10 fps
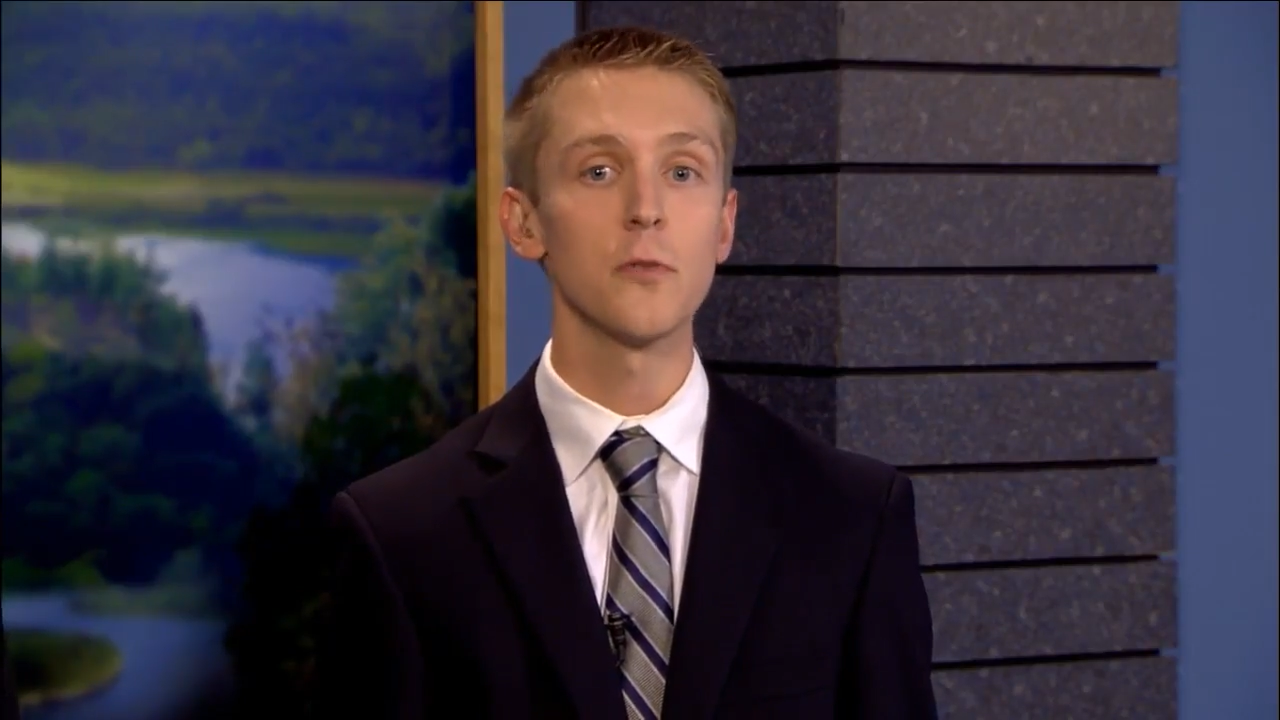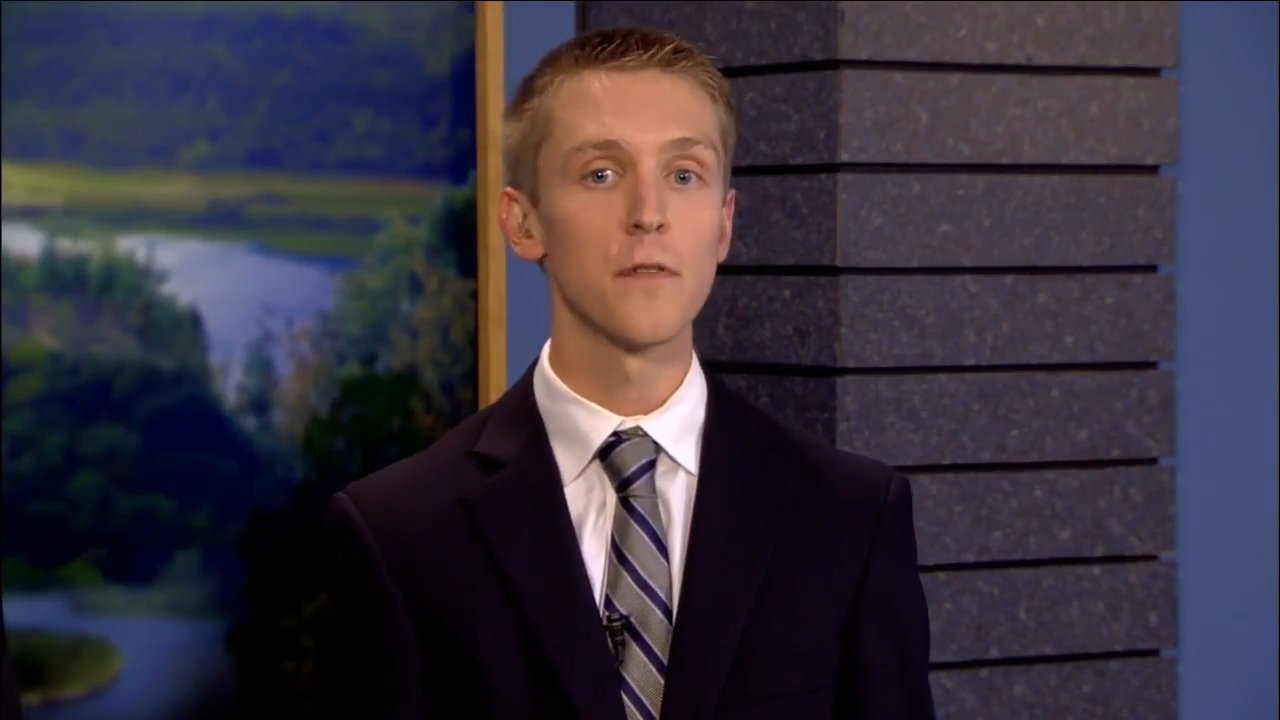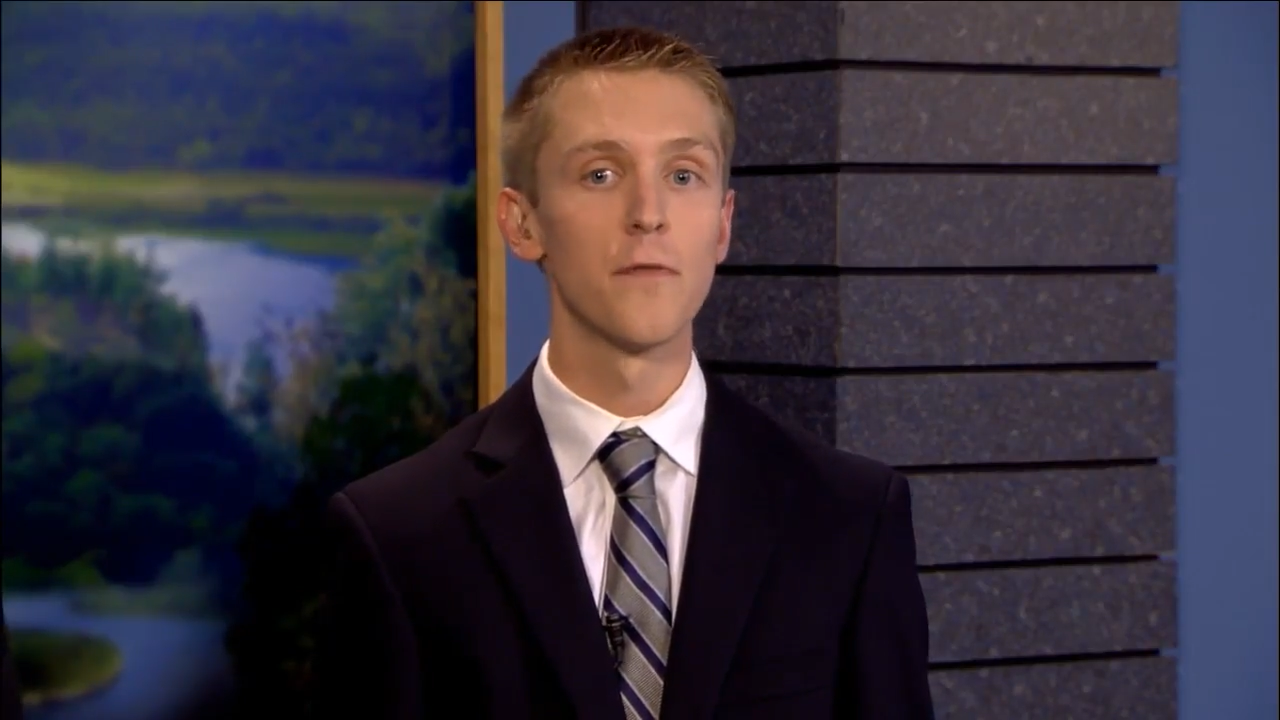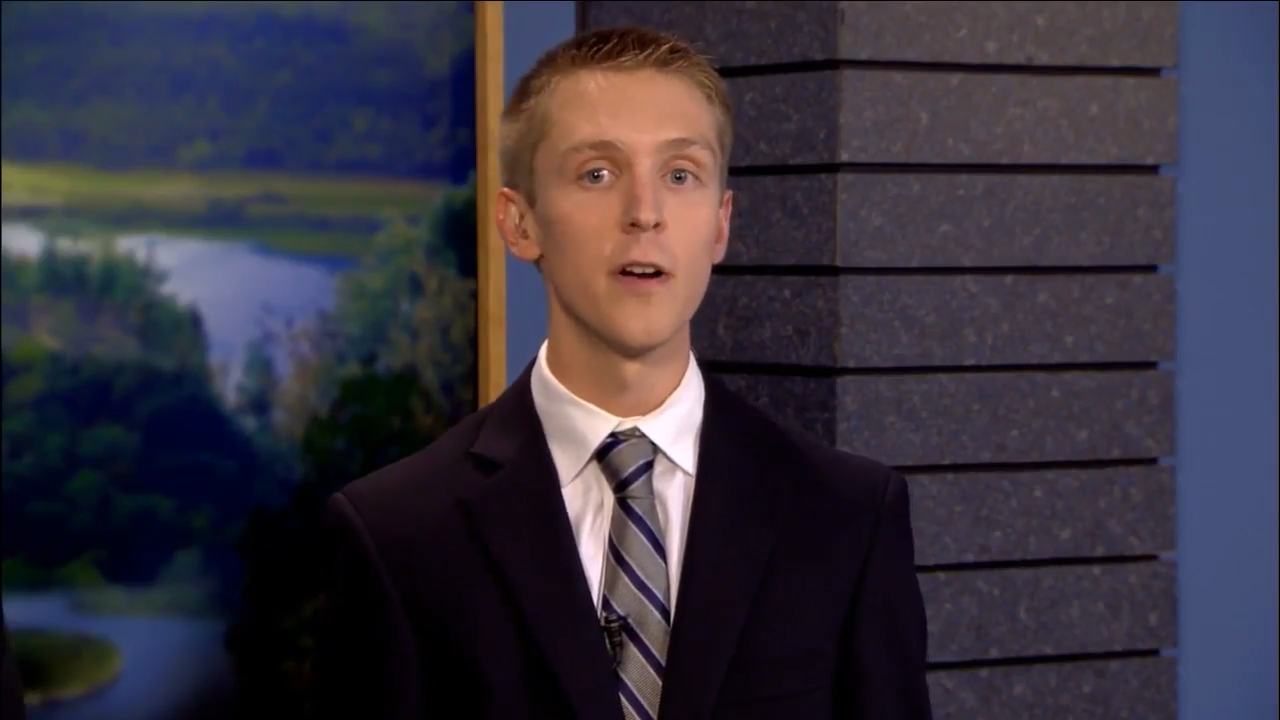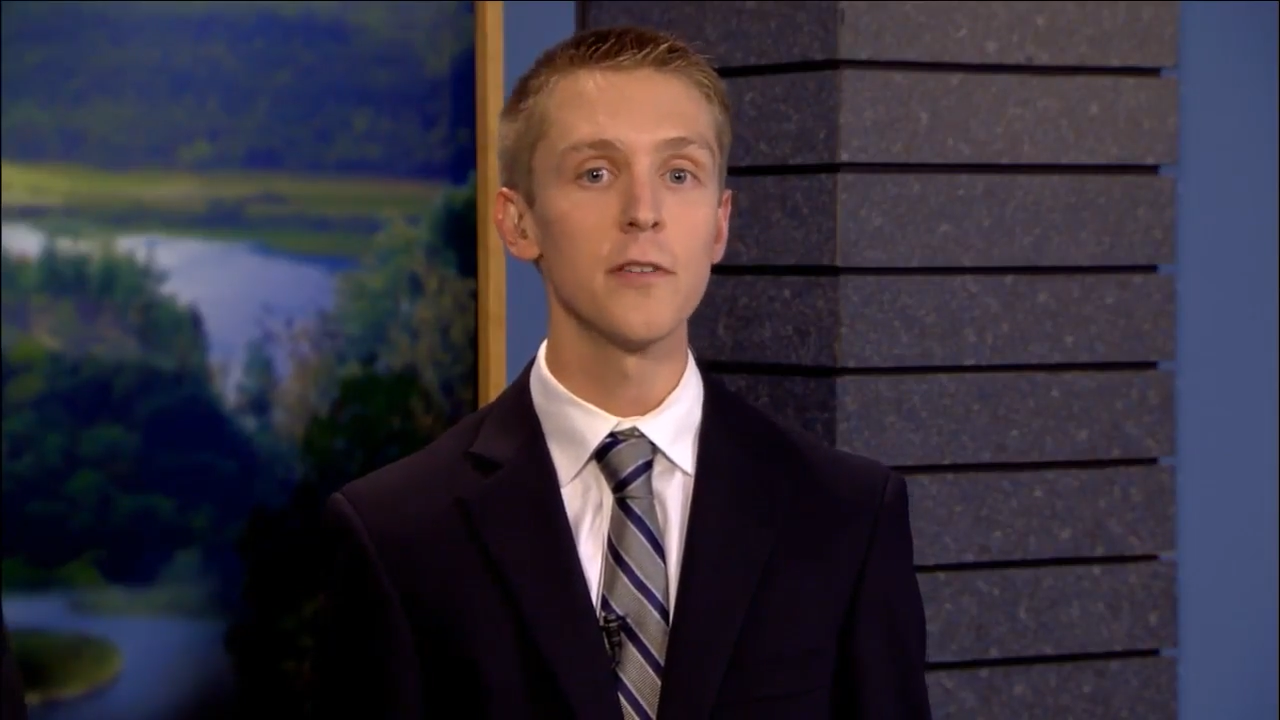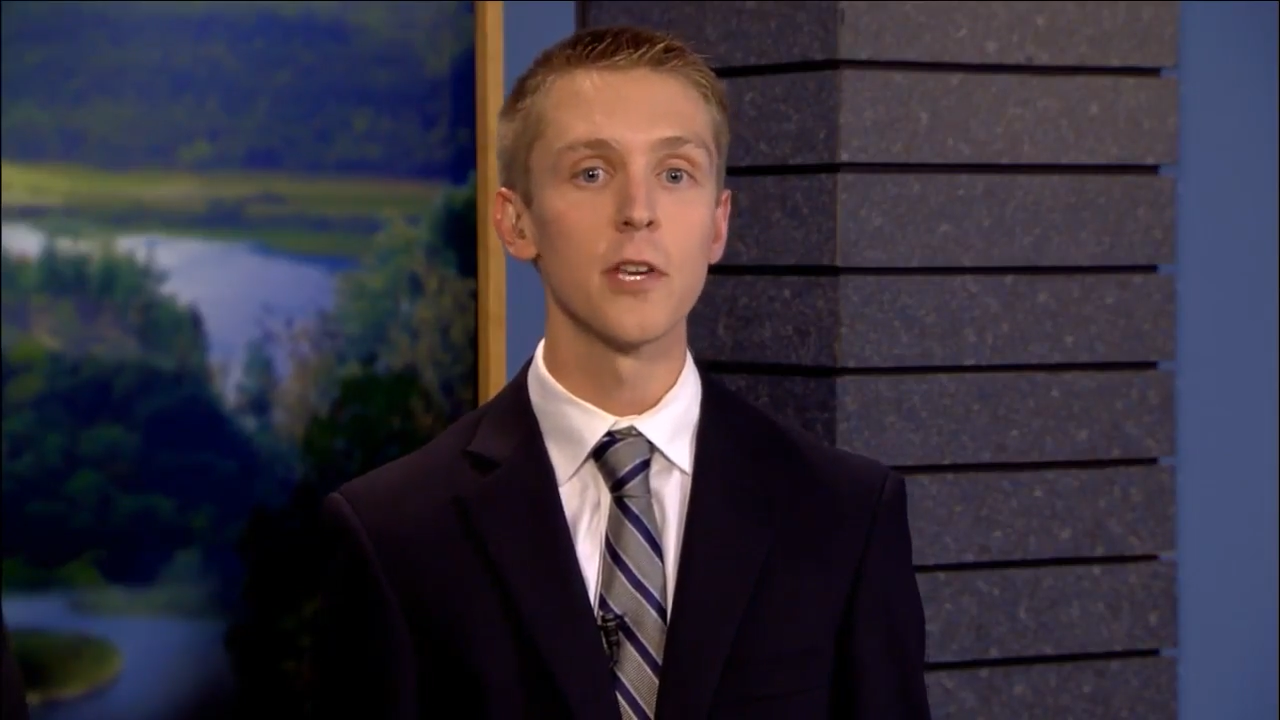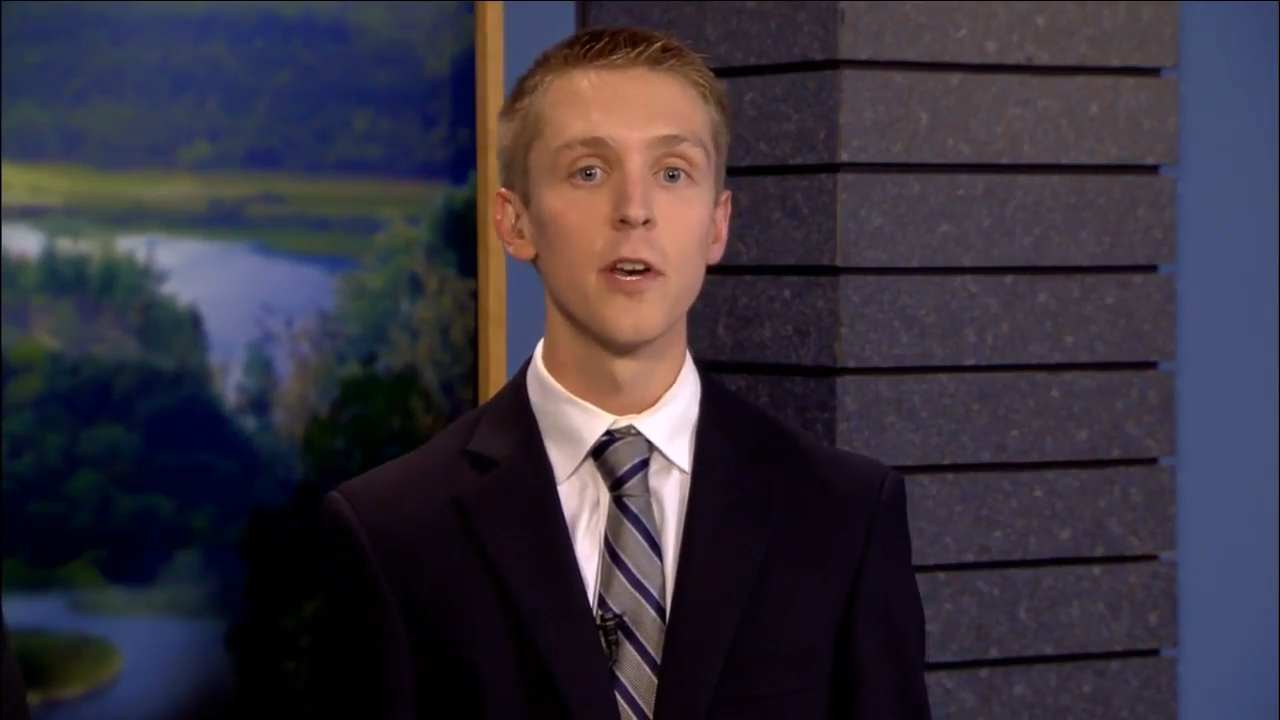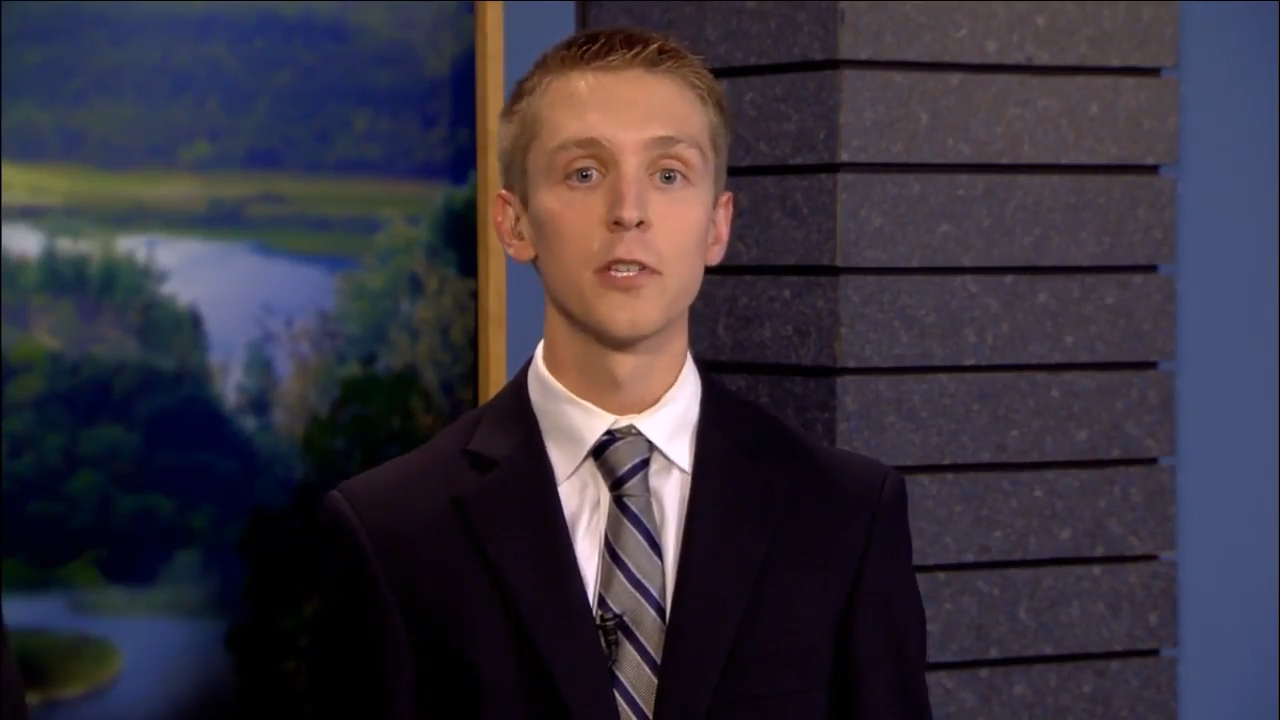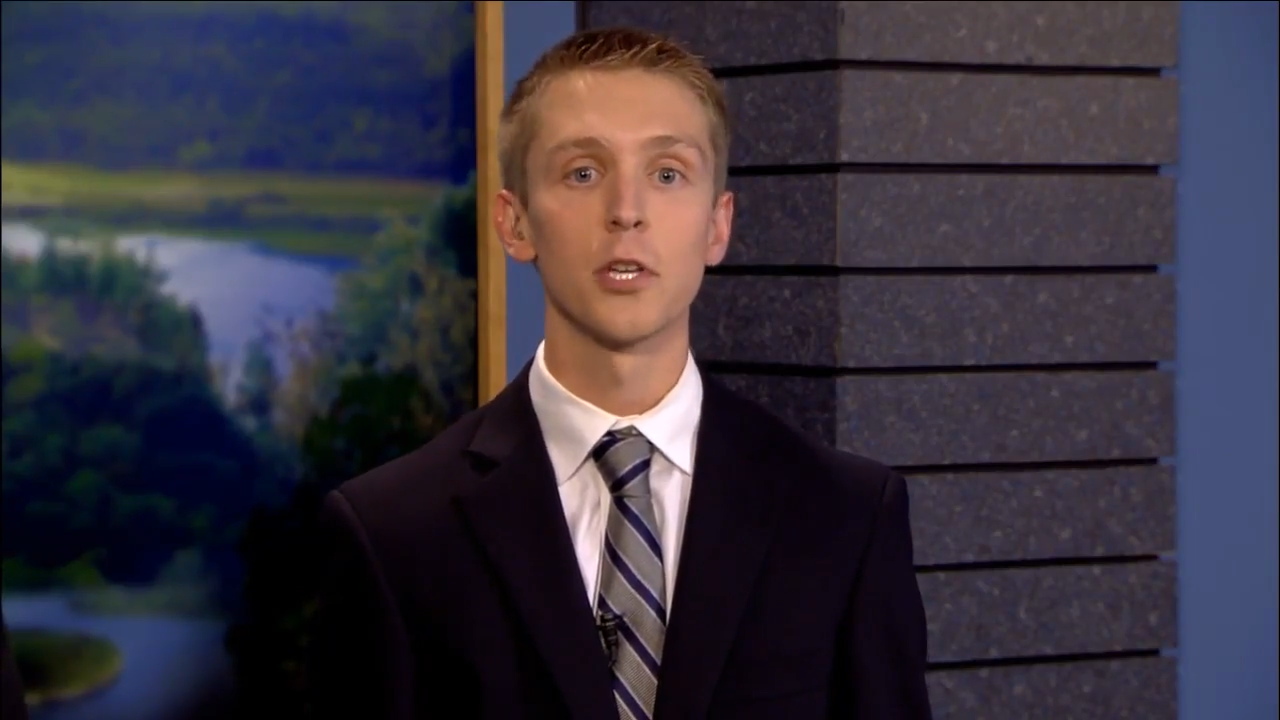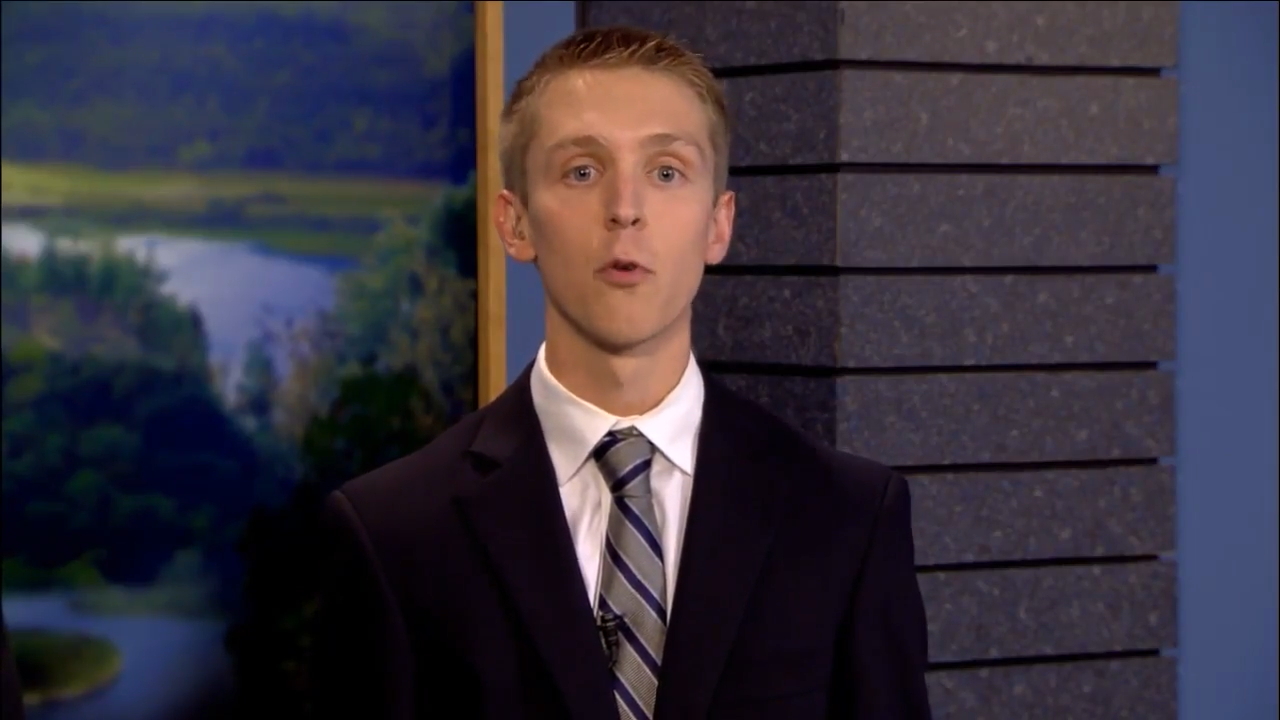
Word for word: use the funds